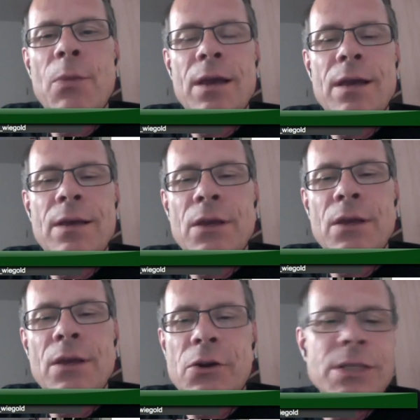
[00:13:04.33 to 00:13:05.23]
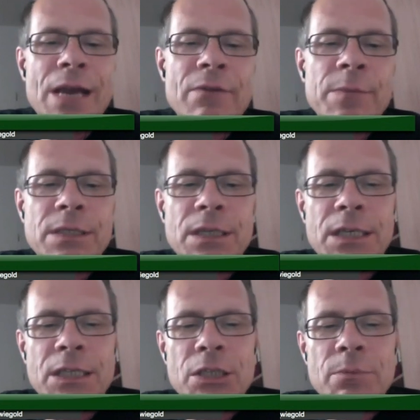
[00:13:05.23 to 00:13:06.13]
the current government in
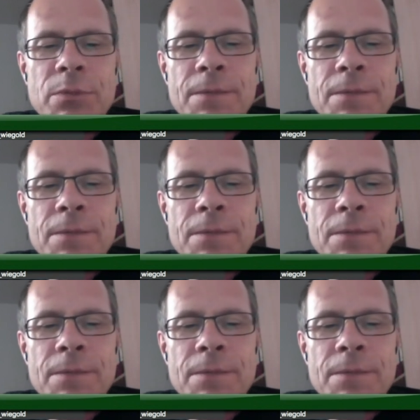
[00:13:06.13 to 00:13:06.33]
Egypt?